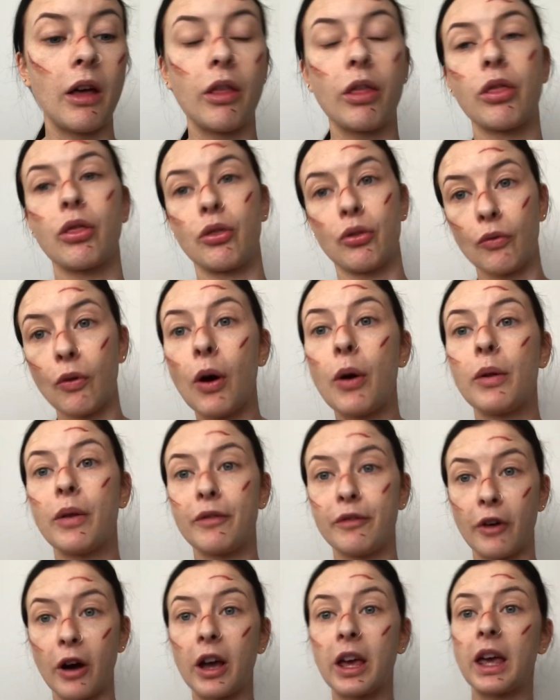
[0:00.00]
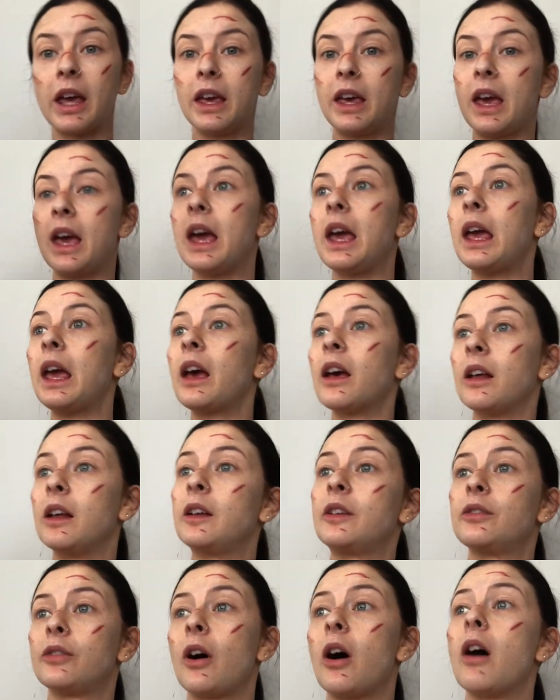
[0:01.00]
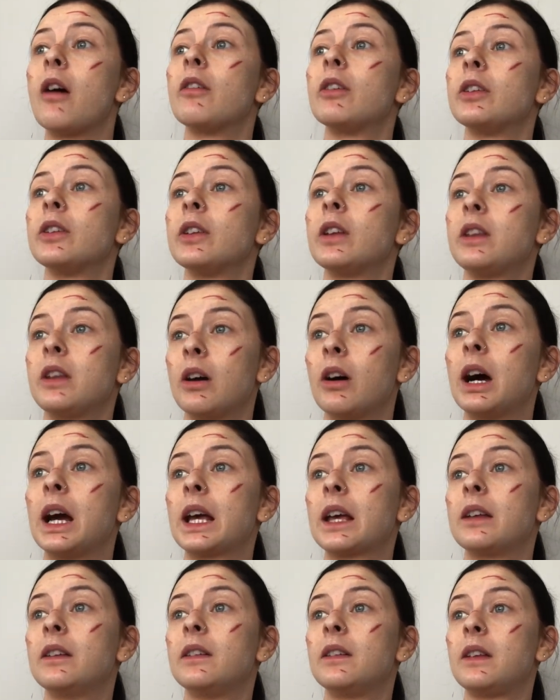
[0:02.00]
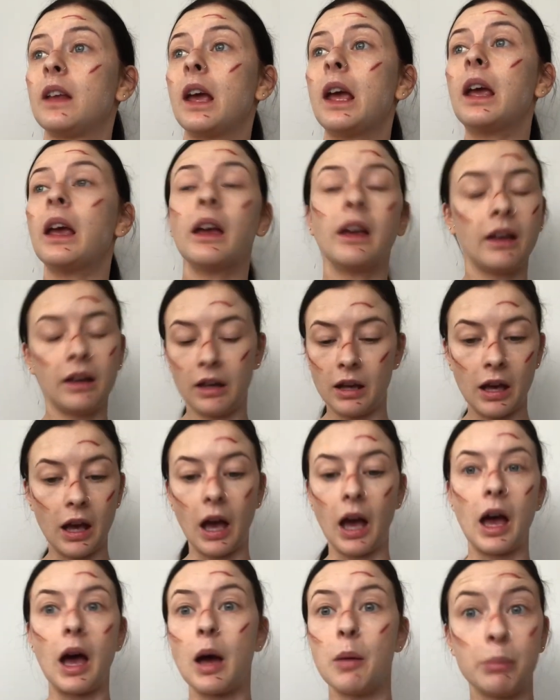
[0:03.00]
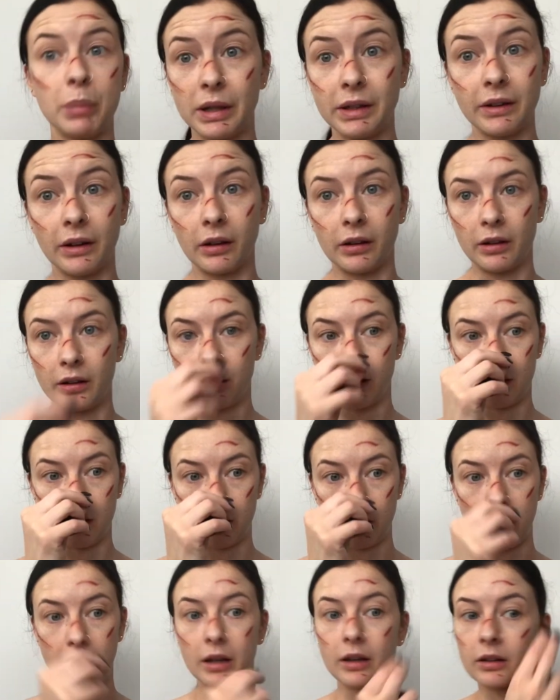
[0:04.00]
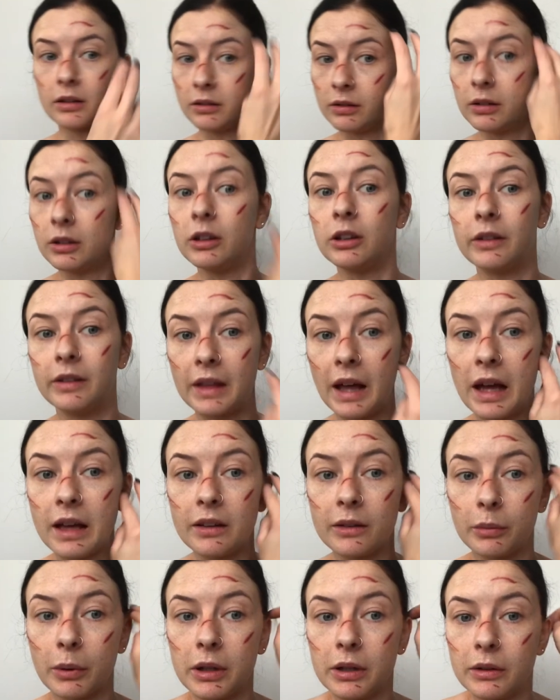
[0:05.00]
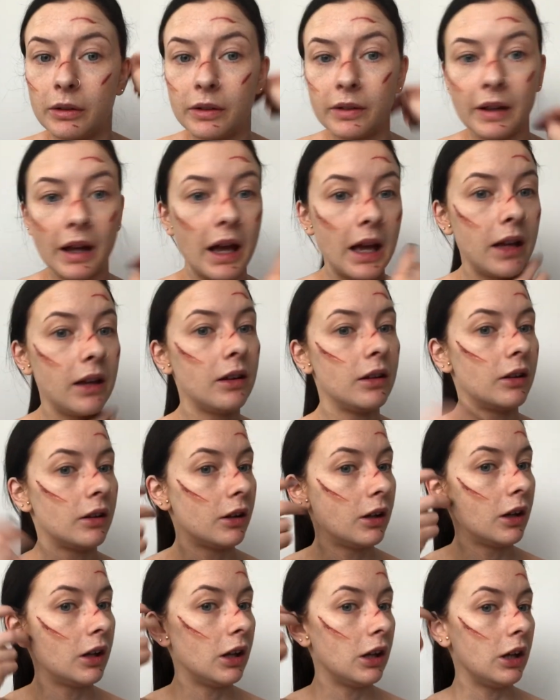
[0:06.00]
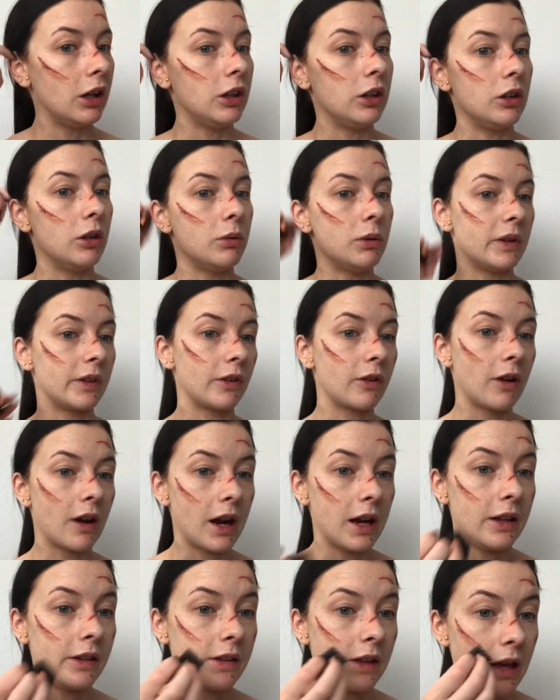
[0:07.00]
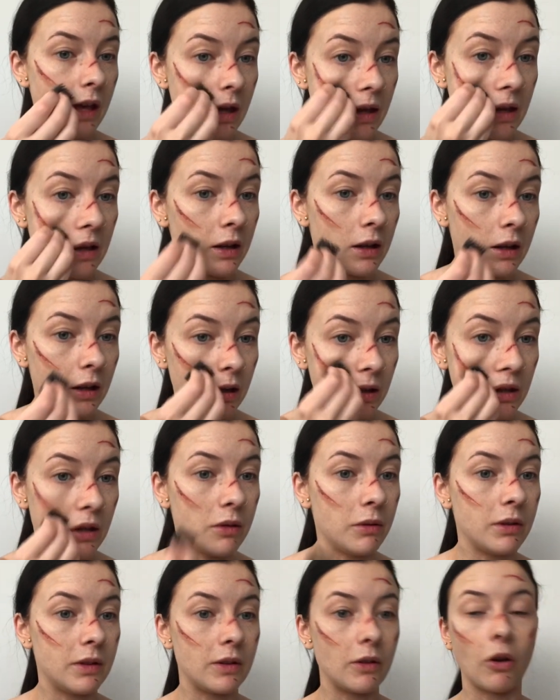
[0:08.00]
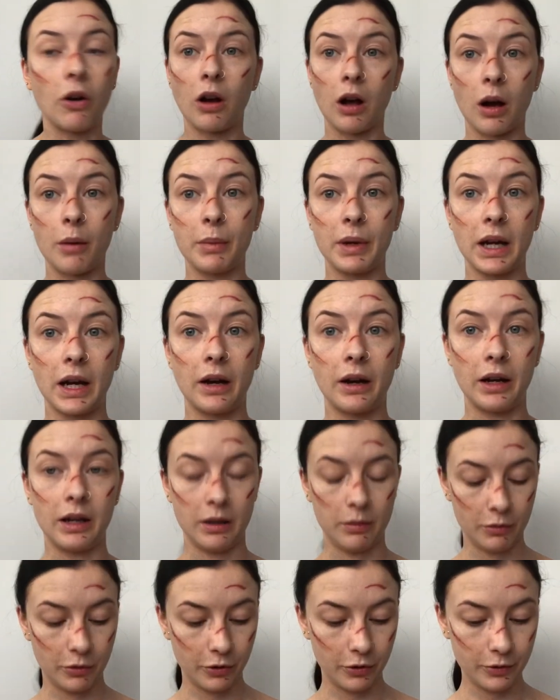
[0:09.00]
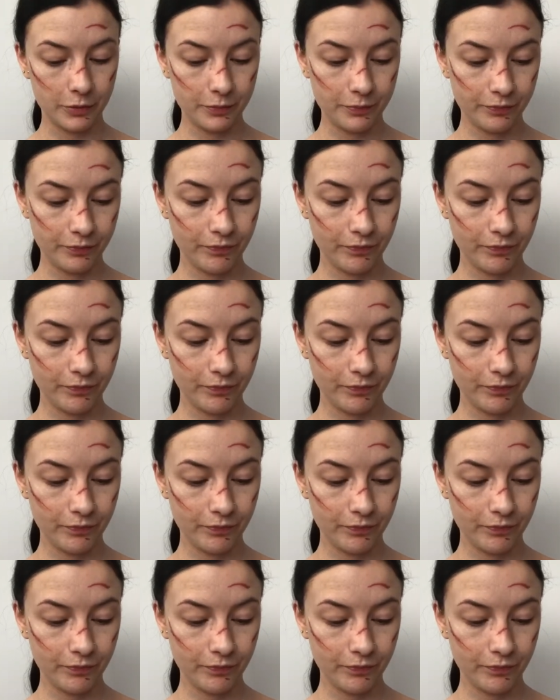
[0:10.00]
and throw the fucking key as far as the eye can see, and be done. Like, that is where you stay. You is crazy. You is not coming out anymore.